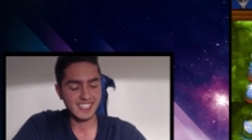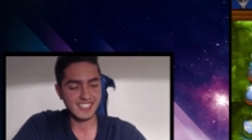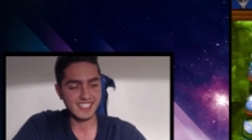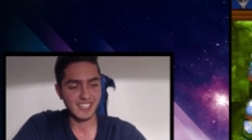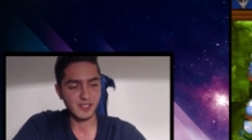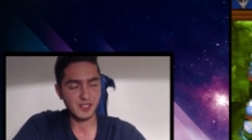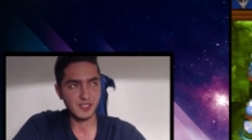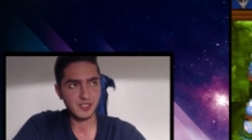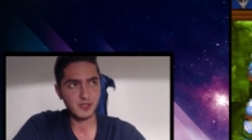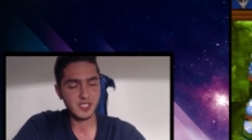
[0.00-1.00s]
it's a
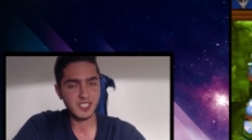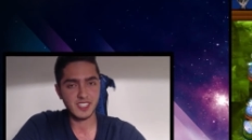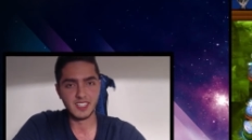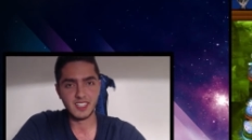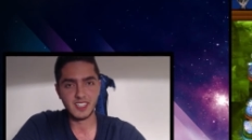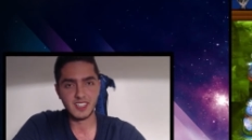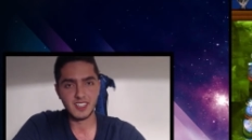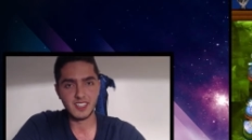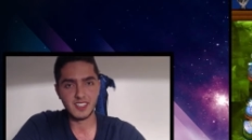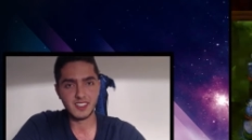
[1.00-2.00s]
hundred
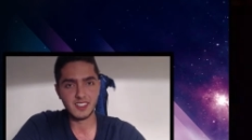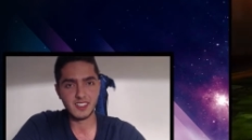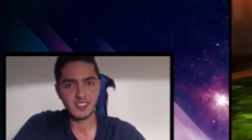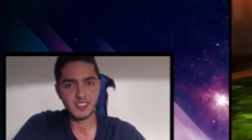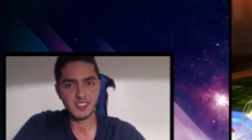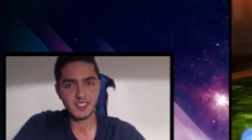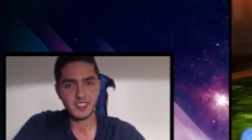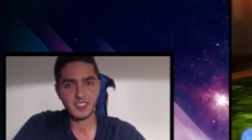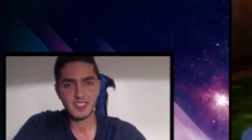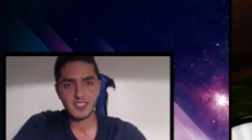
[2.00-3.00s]
and.
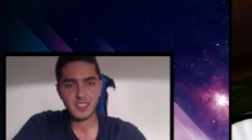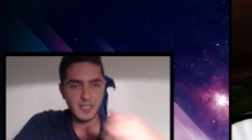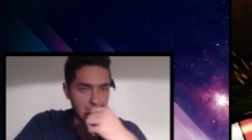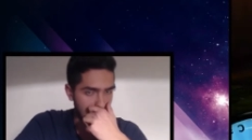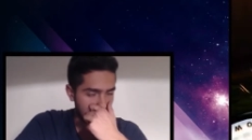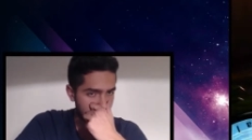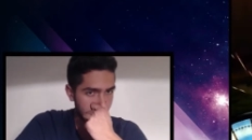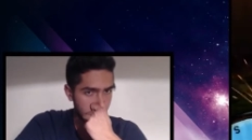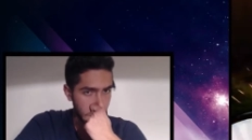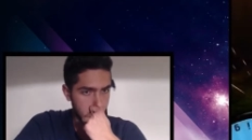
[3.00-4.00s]
How
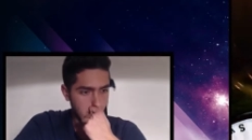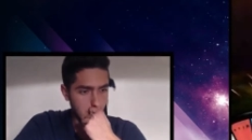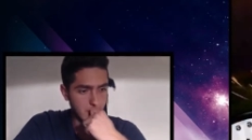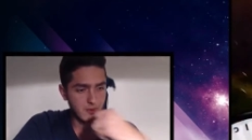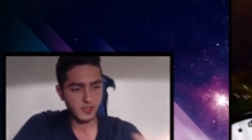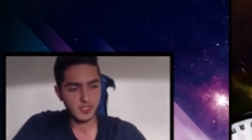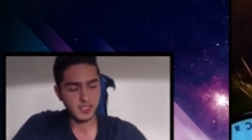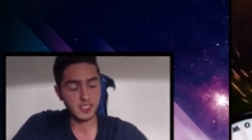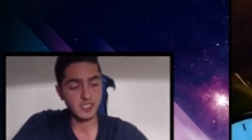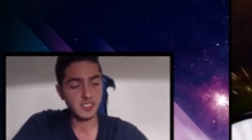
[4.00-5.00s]
much? one
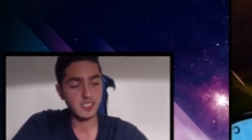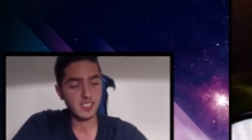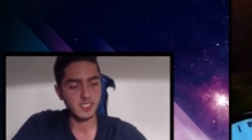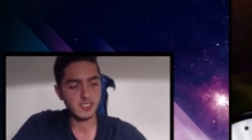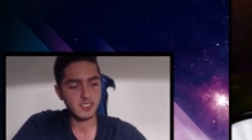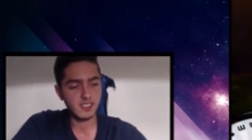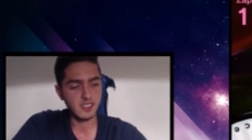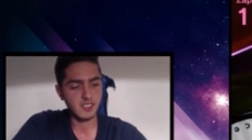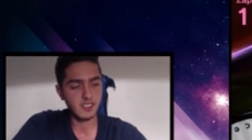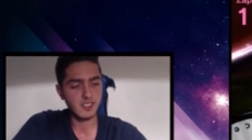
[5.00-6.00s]
hundred six.
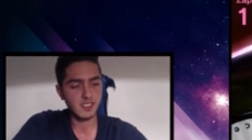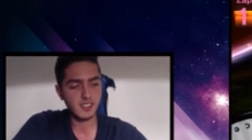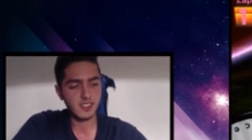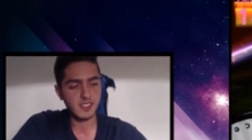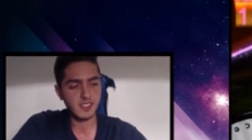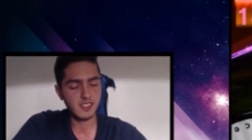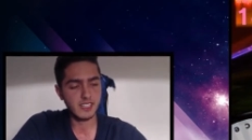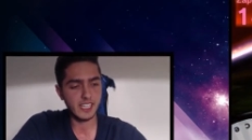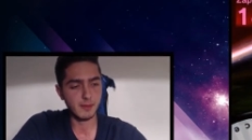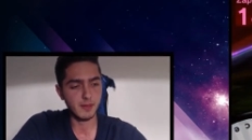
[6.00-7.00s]
It's not
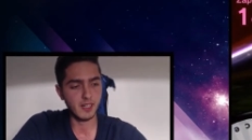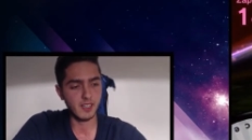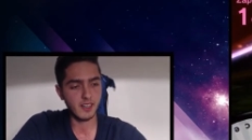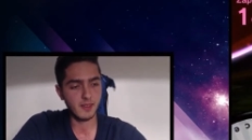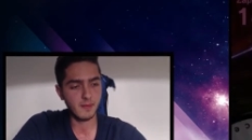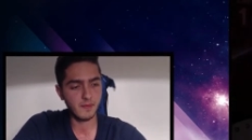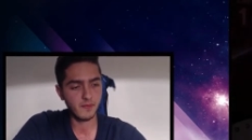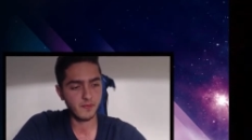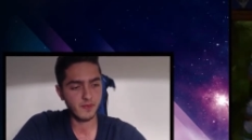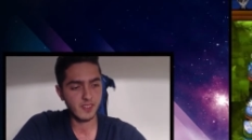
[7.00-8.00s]
that bad
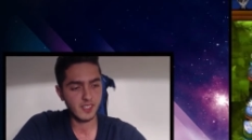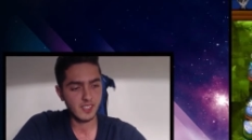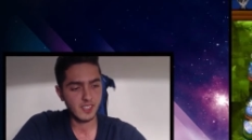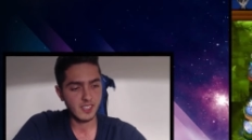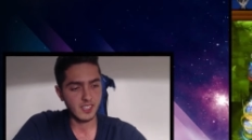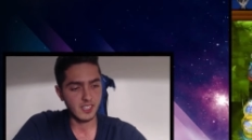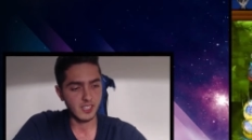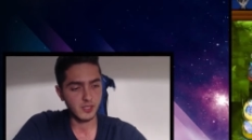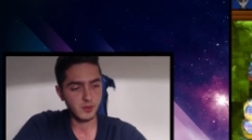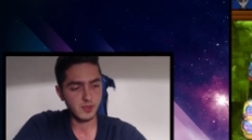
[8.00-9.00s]

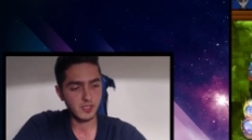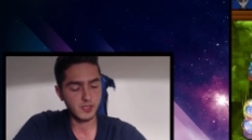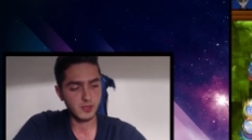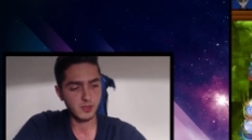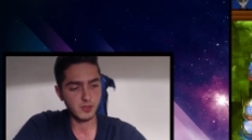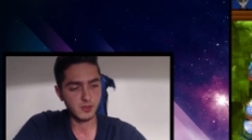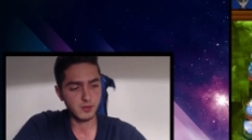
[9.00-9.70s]
actually, so